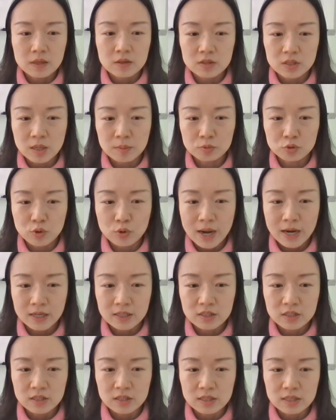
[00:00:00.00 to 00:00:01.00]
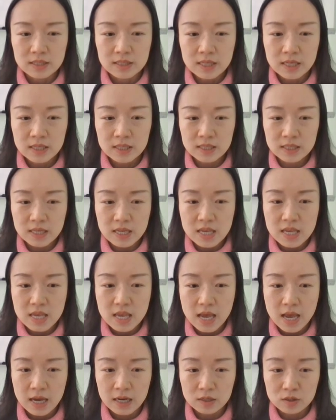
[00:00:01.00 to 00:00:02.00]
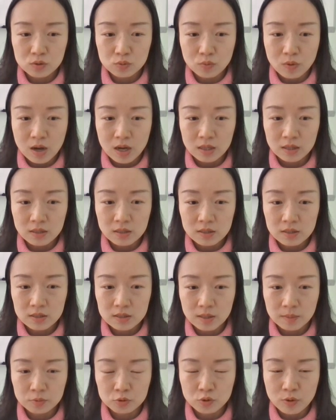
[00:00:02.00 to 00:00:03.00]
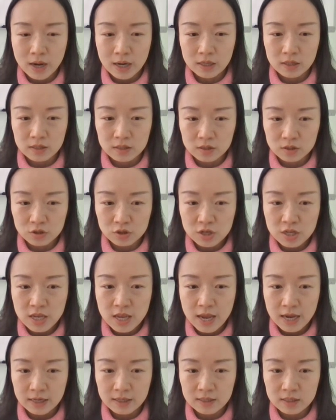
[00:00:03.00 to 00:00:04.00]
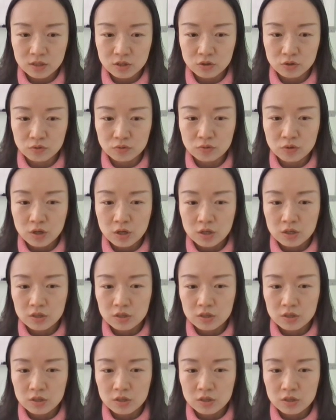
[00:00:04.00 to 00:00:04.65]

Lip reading: subtract 60 x1 subtract 30 x2